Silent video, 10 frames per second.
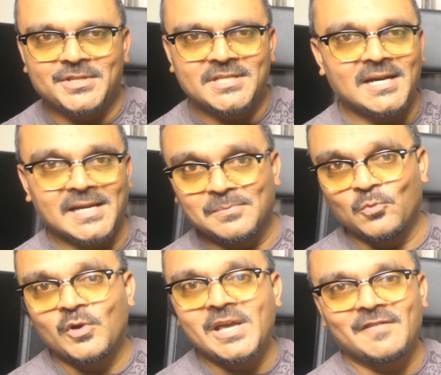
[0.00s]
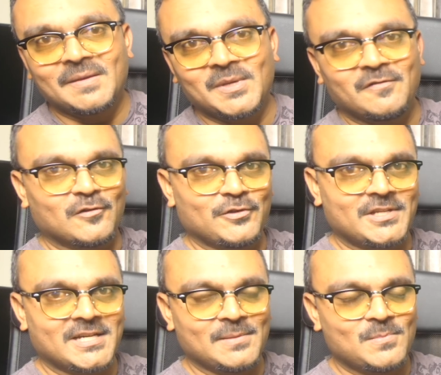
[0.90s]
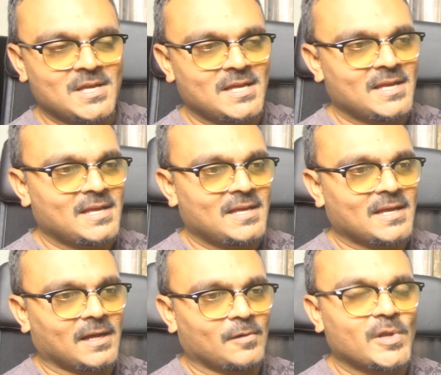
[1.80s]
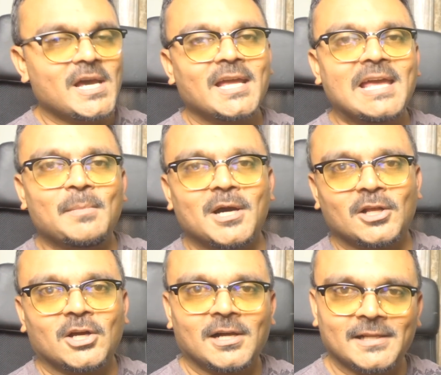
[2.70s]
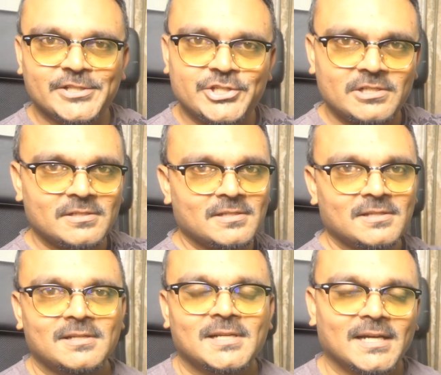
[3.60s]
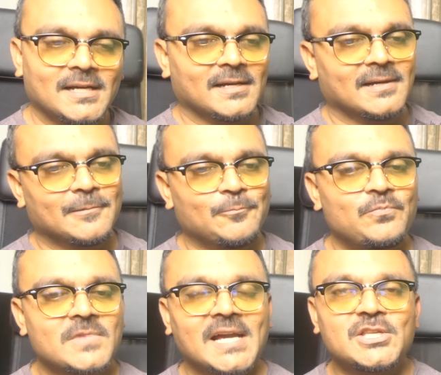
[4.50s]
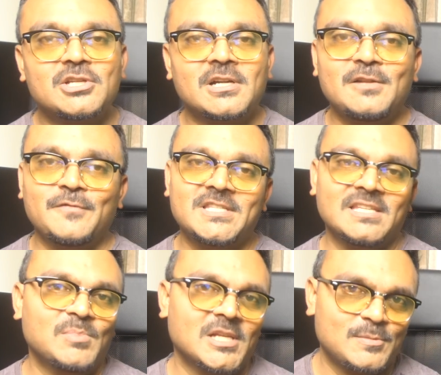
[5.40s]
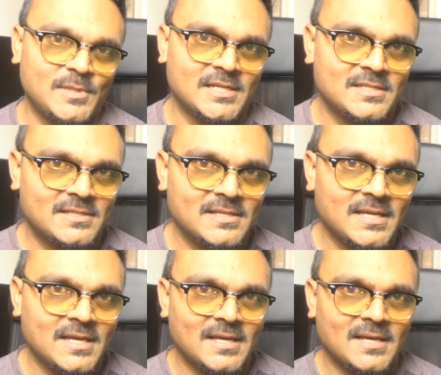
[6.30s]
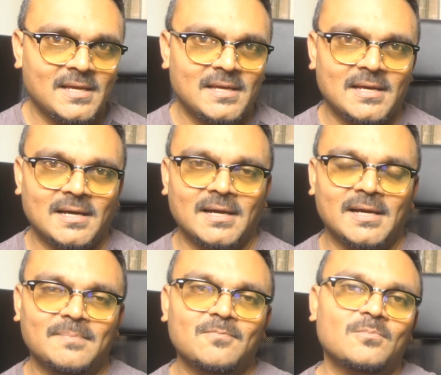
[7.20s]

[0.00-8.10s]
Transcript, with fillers: the time, way before the time. When I came out of college, I started with C++. I